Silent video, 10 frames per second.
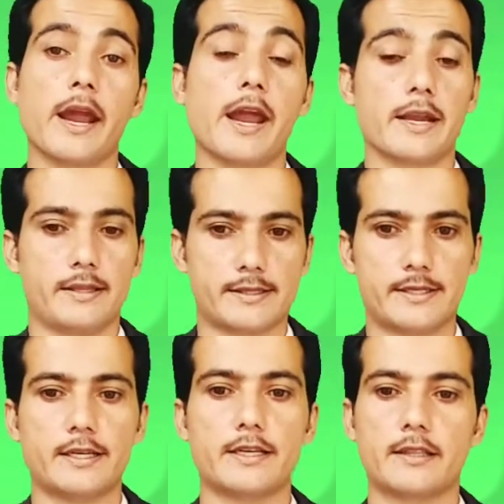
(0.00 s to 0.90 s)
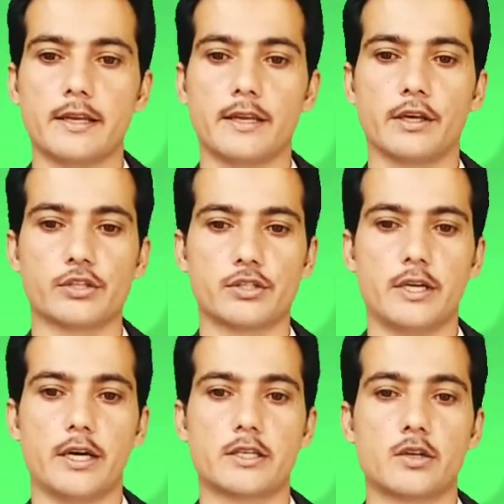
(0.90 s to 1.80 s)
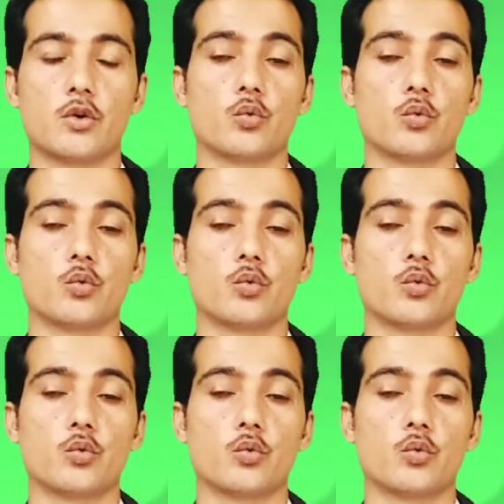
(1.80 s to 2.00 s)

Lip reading: And the second thing is that